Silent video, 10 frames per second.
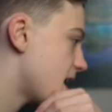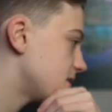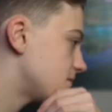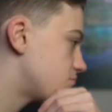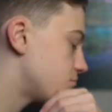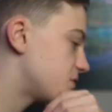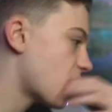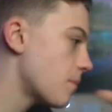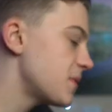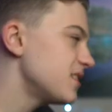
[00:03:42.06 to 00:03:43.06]
and
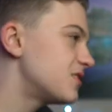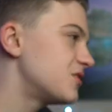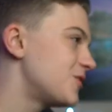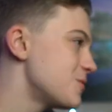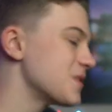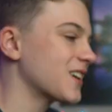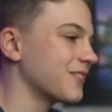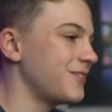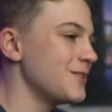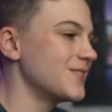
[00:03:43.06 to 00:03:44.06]
something super
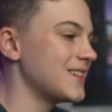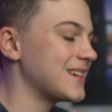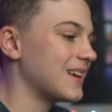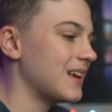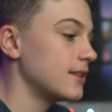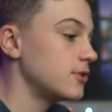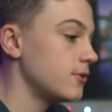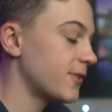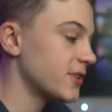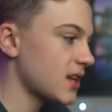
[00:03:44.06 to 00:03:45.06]
confusing
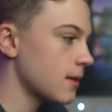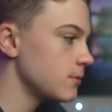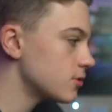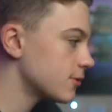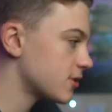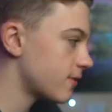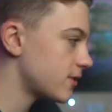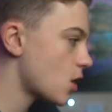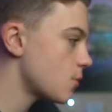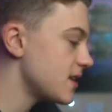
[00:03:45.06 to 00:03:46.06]
to first-time users of
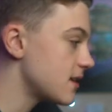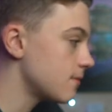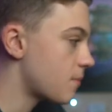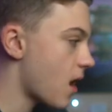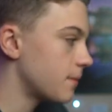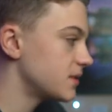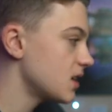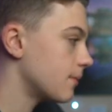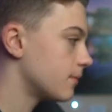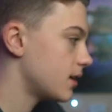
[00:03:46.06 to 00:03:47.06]
Adobe
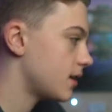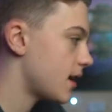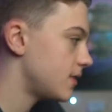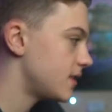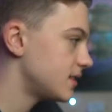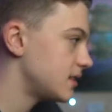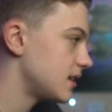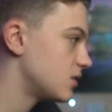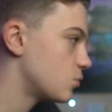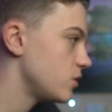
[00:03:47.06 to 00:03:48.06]
pops up, and this
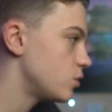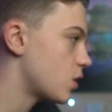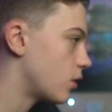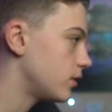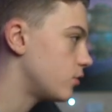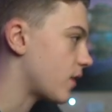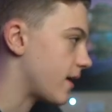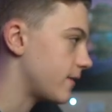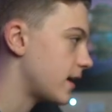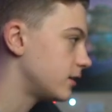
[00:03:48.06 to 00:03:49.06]
is what you call the
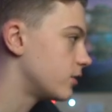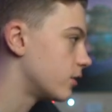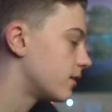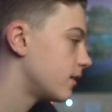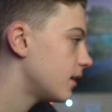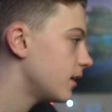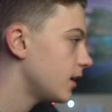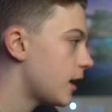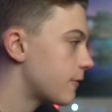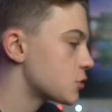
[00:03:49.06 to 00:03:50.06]
graph editor.
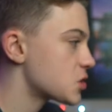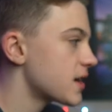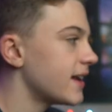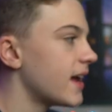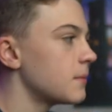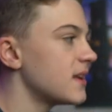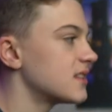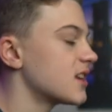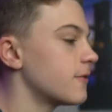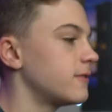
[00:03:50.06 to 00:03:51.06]
If you're trying to
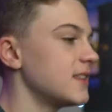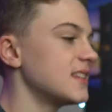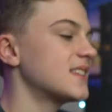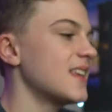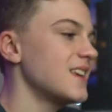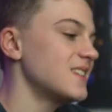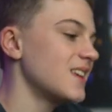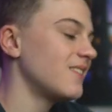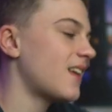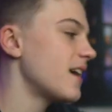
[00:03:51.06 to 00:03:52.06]
animate stuff, this thing
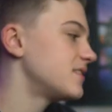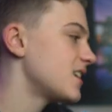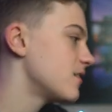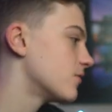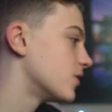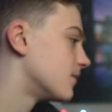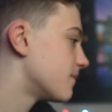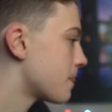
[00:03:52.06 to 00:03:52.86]
is a lifesaver.